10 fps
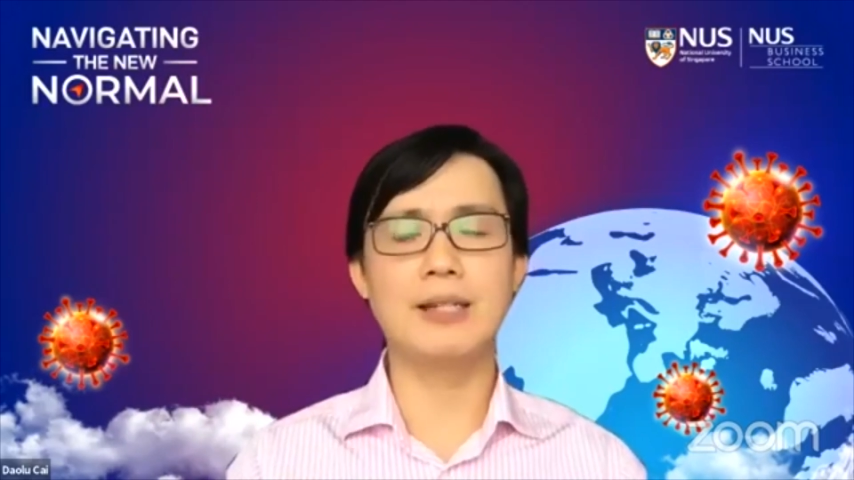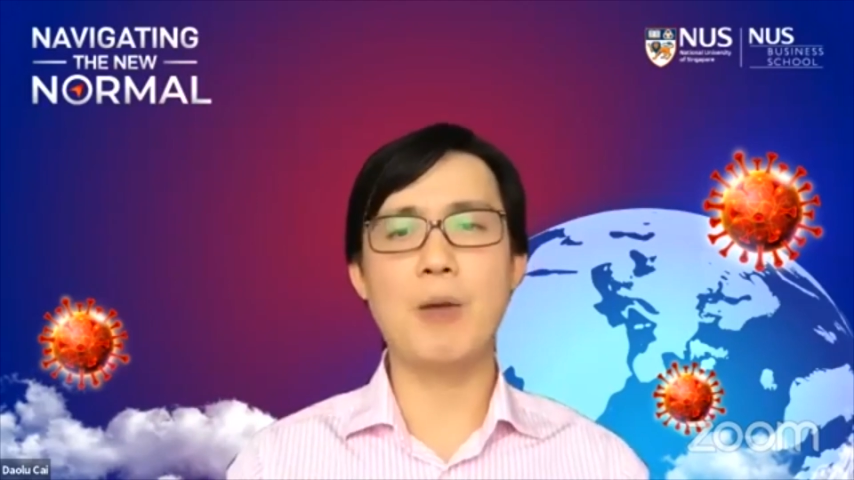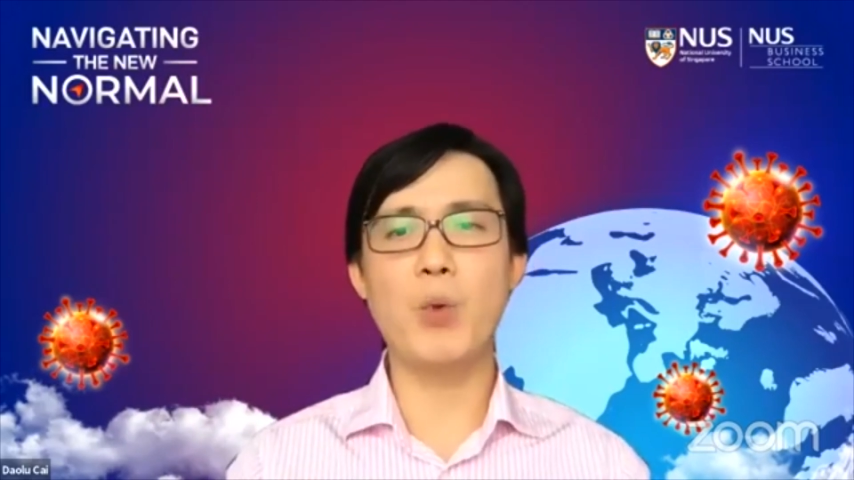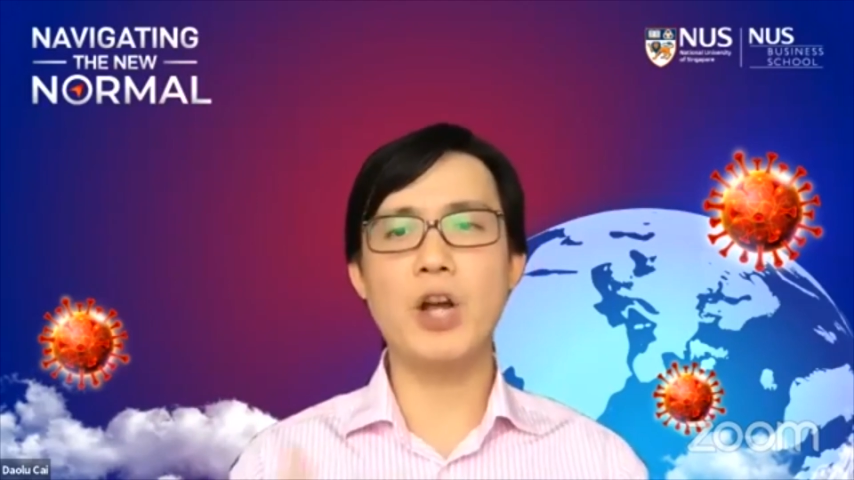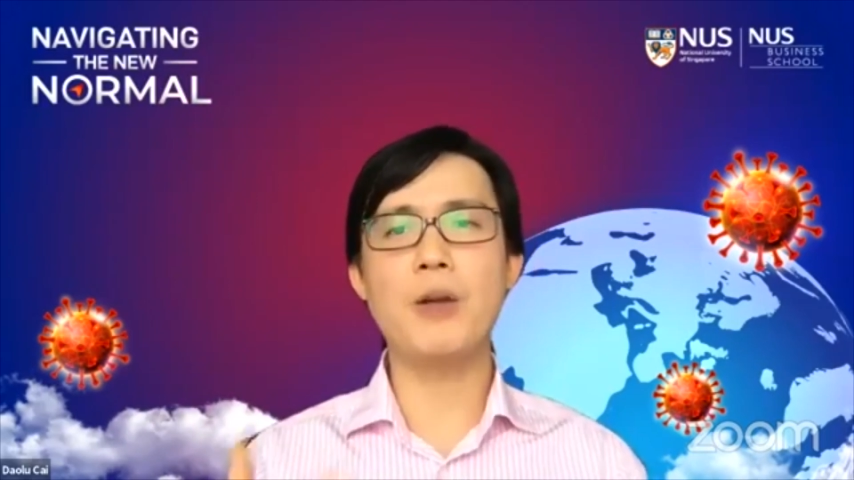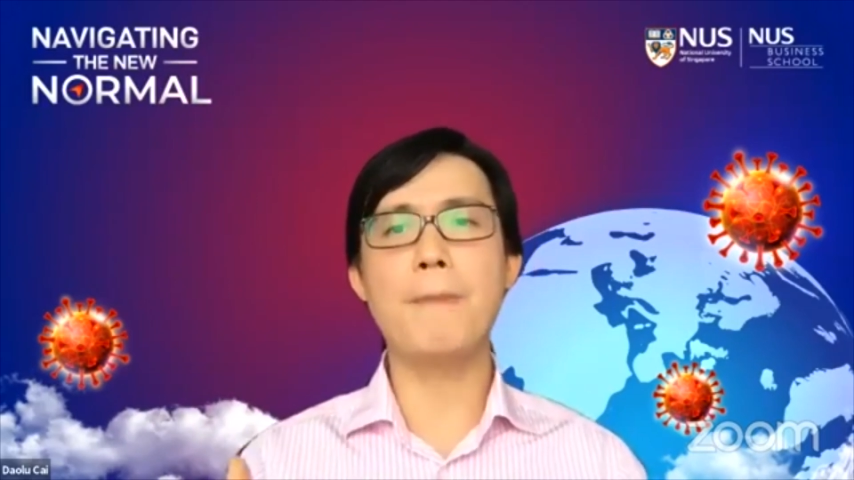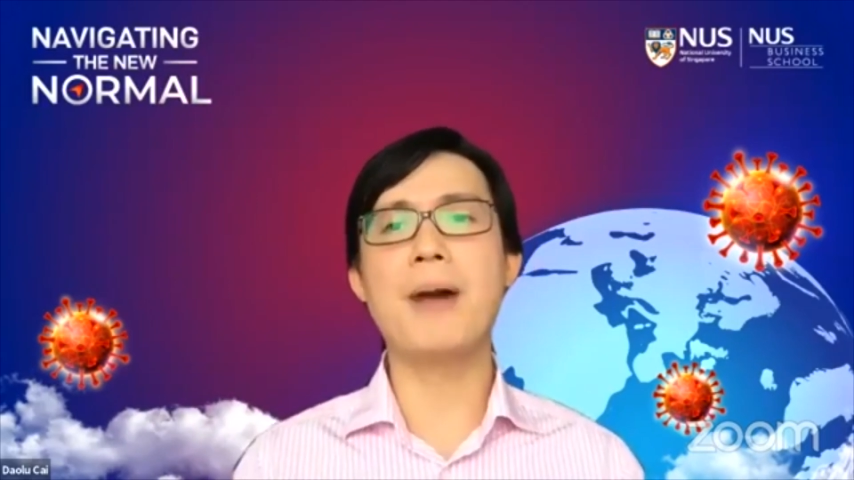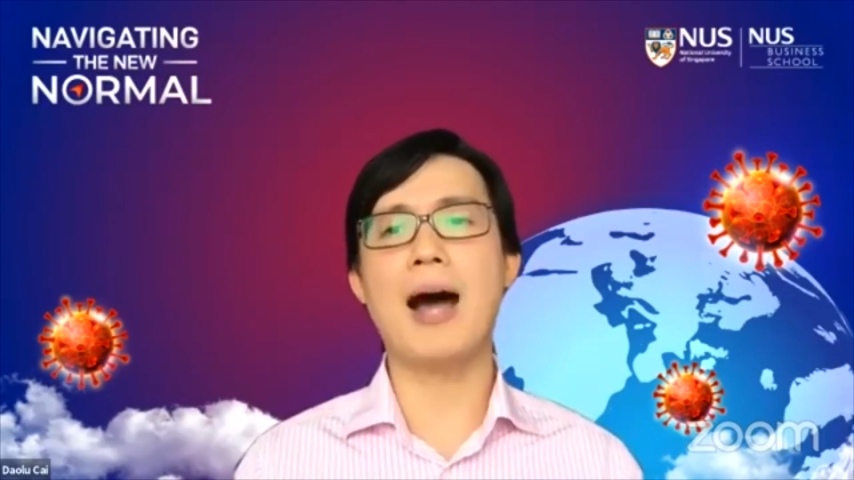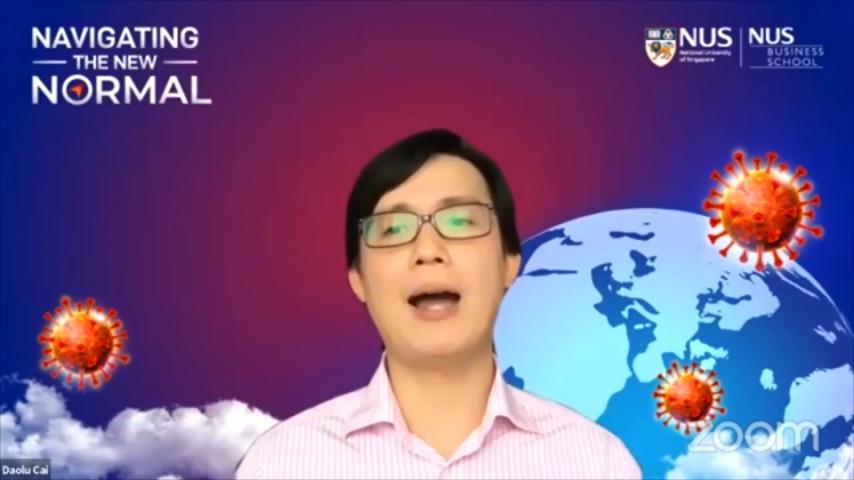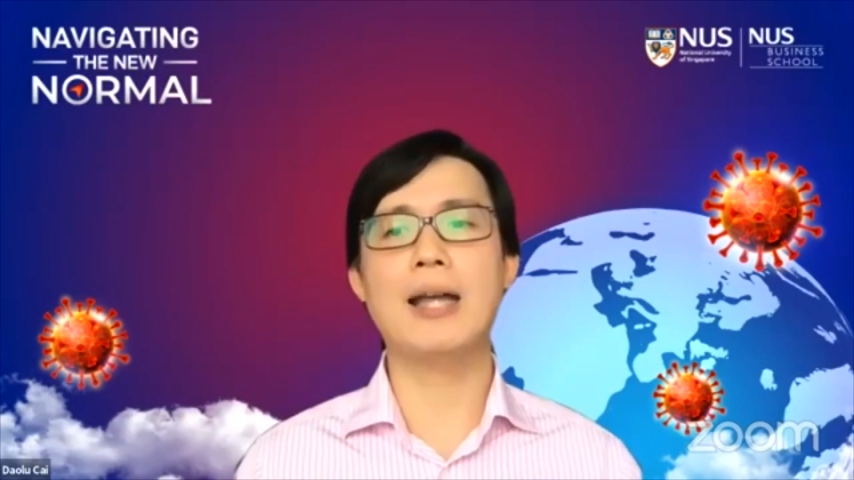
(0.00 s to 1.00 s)
we're going to
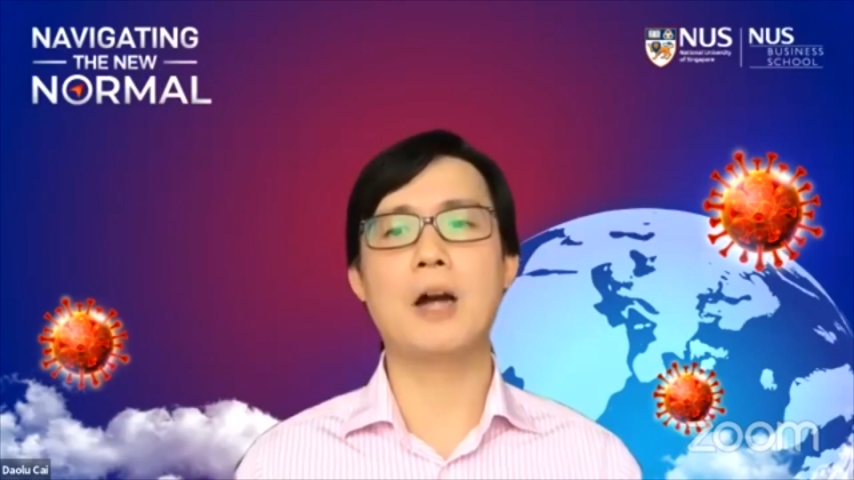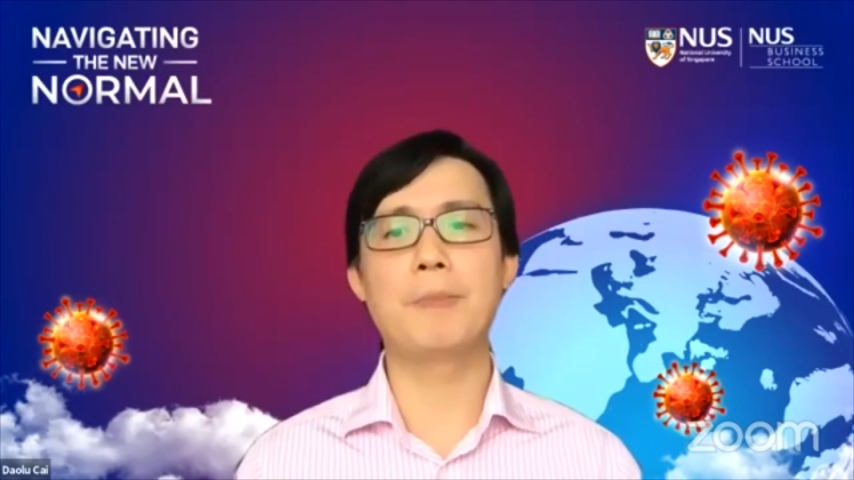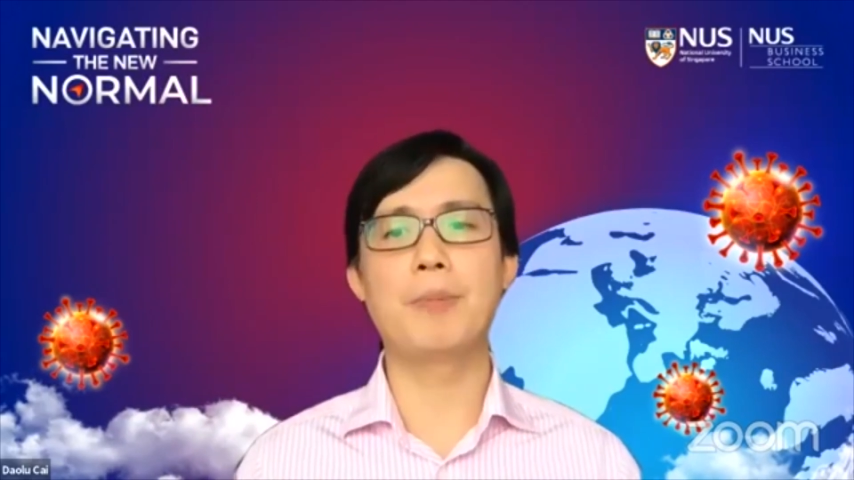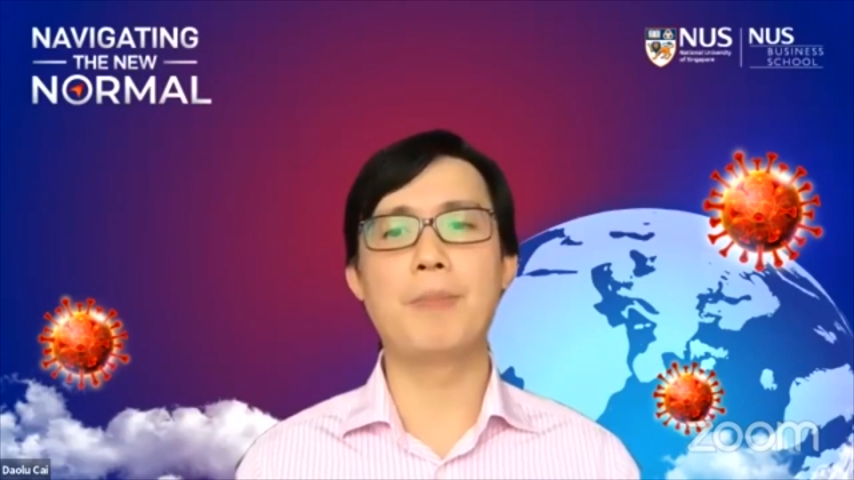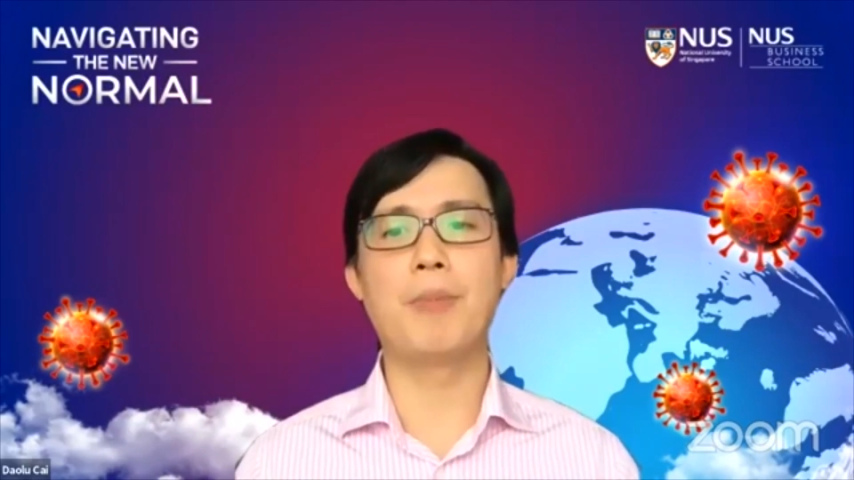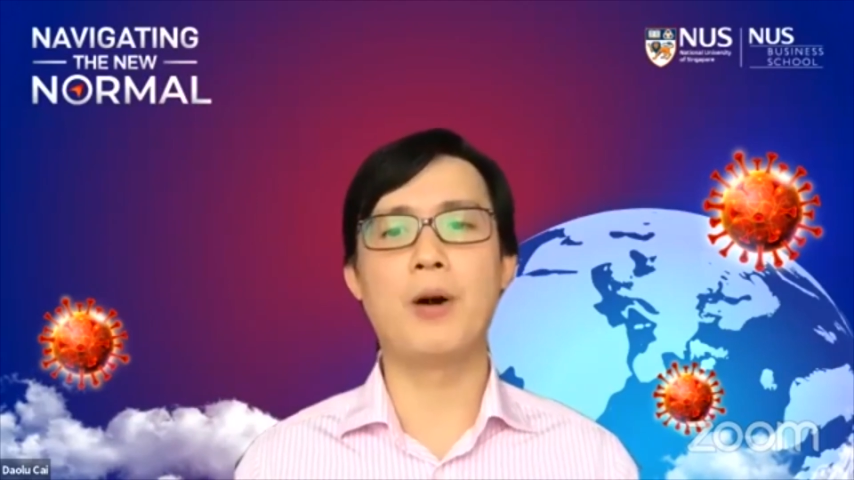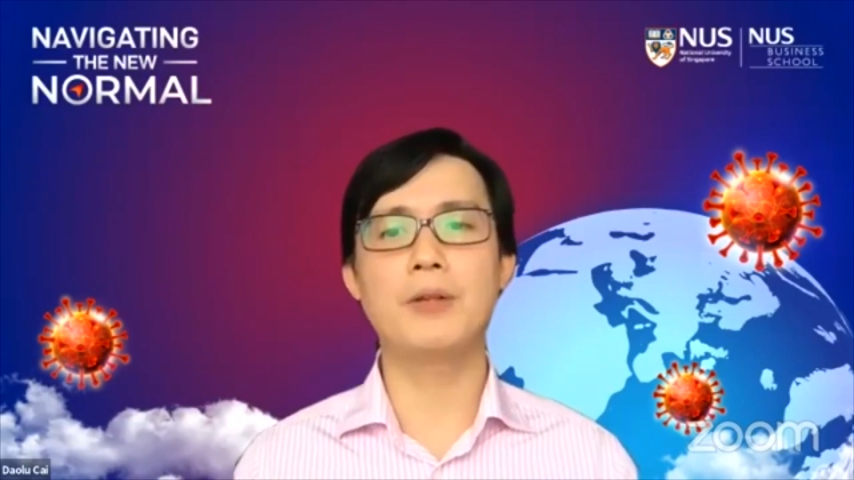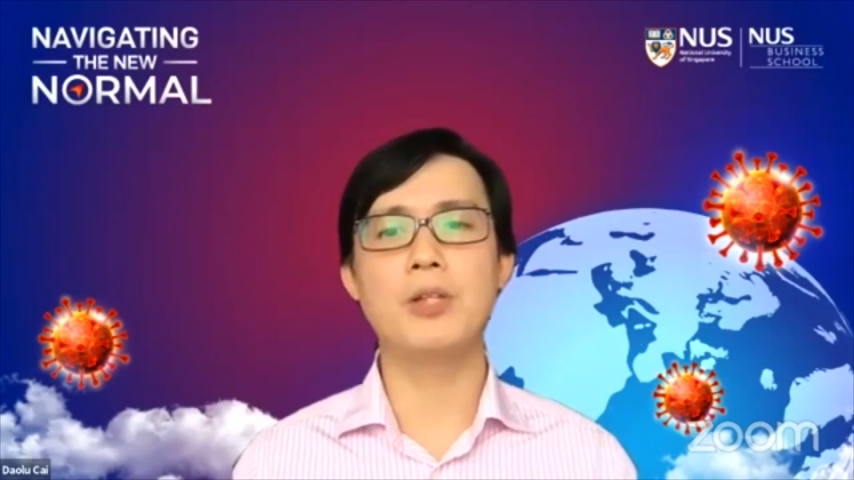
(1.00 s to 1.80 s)
buy corporate bonds,